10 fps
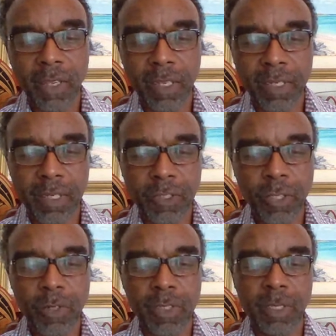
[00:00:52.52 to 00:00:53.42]
on
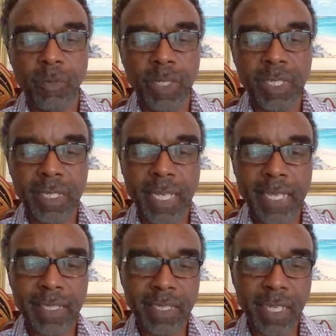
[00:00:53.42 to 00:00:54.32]
tourism, which is
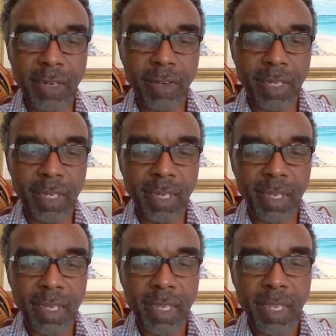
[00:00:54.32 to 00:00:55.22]
necessarily
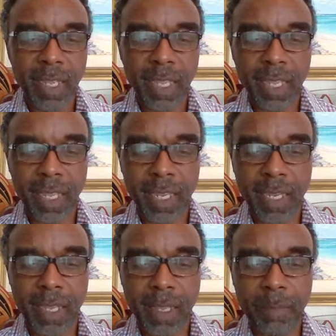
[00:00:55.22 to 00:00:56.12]

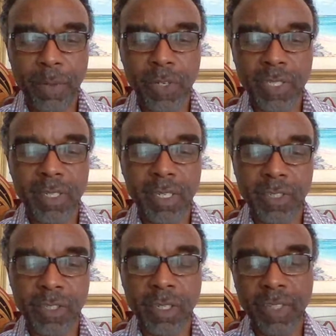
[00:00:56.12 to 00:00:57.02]
a
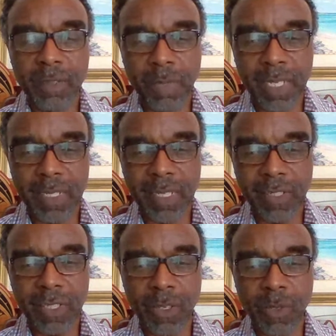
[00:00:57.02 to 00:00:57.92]
personal service
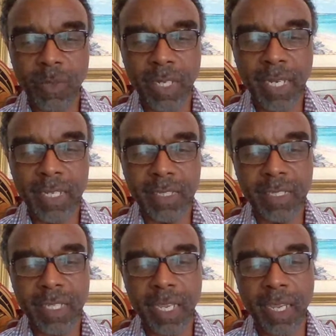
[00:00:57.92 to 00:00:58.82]
business. So needless
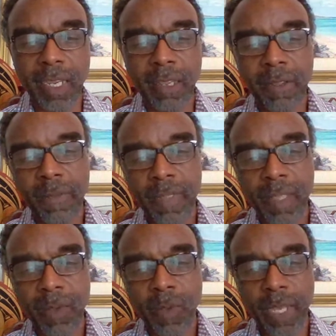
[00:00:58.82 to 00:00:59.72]
to say,
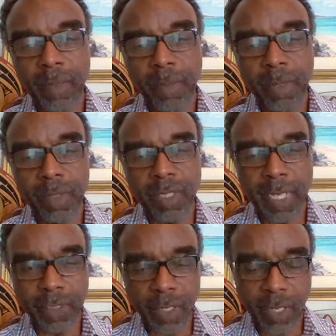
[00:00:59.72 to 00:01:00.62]
when people
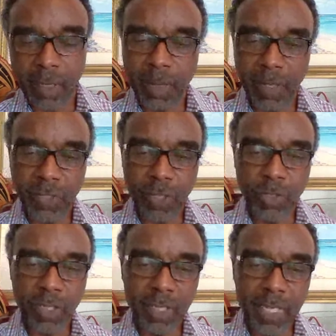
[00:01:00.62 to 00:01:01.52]
start talking about
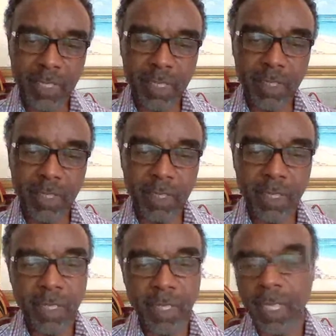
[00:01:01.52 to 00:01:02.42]
social distance,
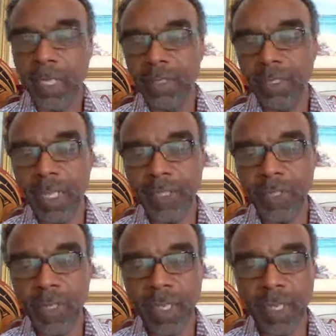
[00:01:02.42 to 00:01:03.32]
things start
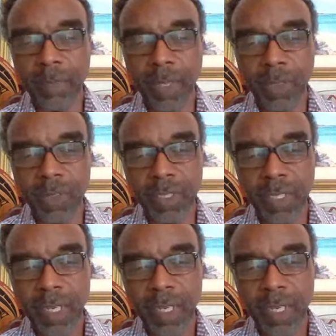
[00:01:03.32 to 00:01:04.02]
talking about